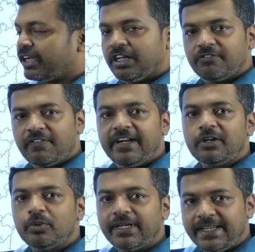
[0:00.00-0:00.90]
confined
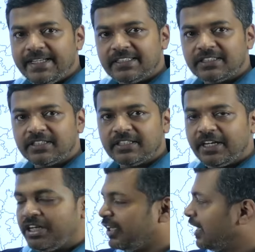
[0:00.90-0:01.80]
to the eastern
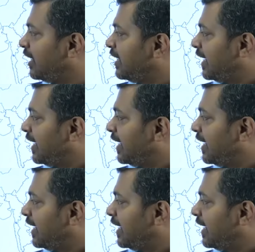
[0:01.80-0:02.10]
India